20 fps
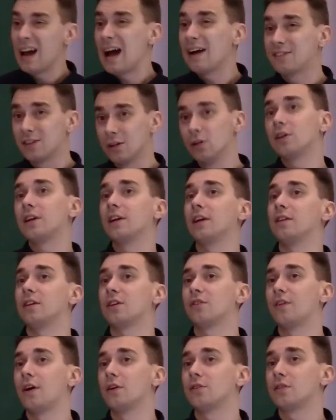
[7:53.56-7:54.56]
After looking at
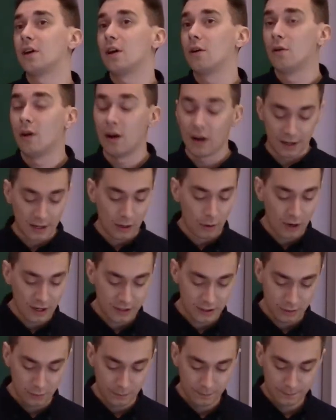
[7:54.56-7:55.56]
this photo, I know I
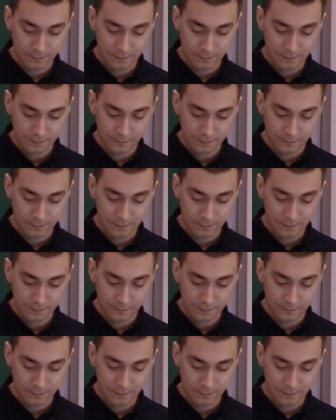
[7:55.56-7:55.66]
do.